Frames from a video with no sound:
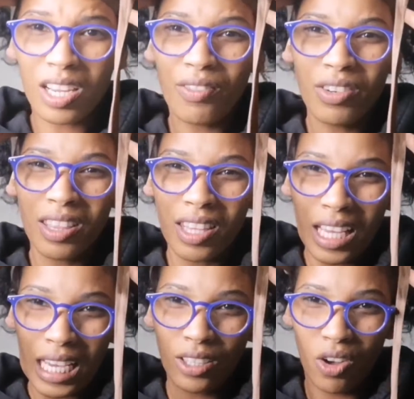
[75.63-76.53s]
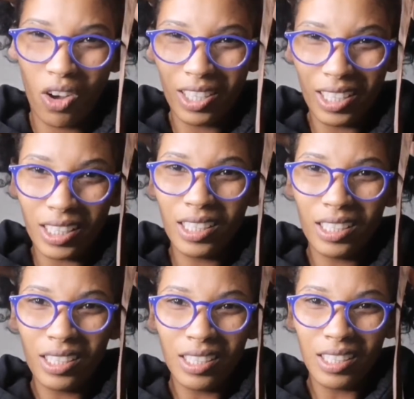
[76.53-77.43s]
to everything ungodly.
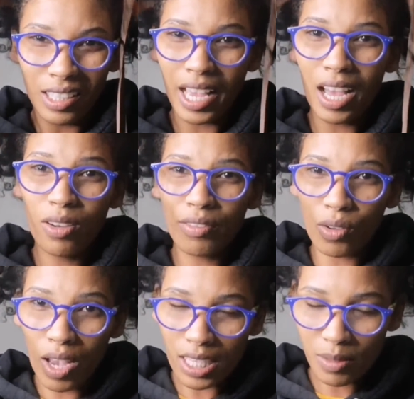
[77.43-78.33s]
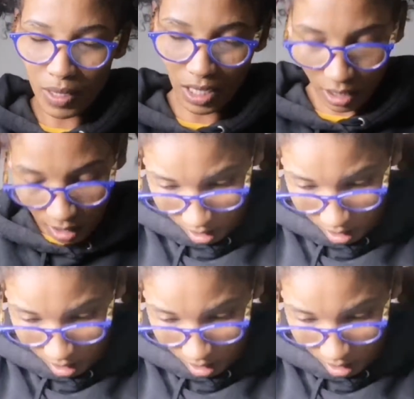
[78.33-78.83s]
Like, how have you guys been